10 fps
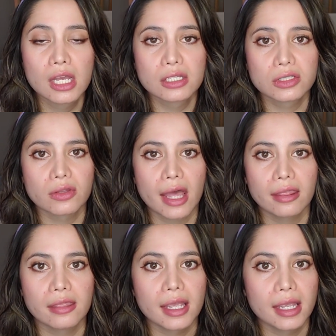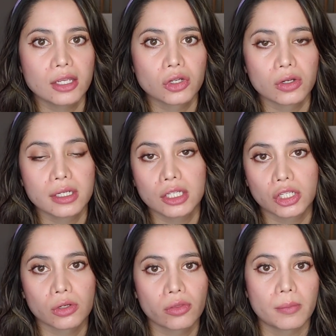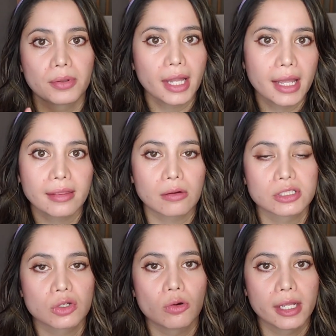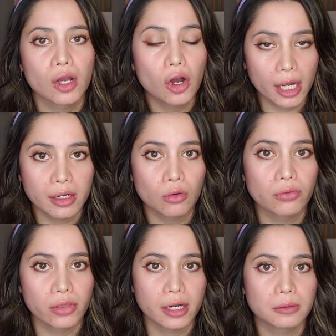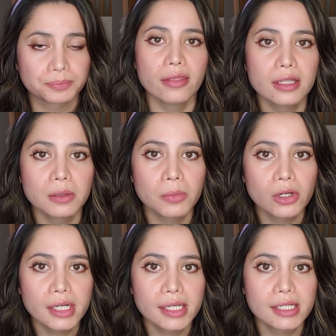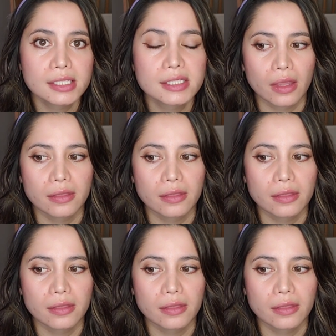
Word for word: so that they could cure the plague that was going on over there. The Lemurians,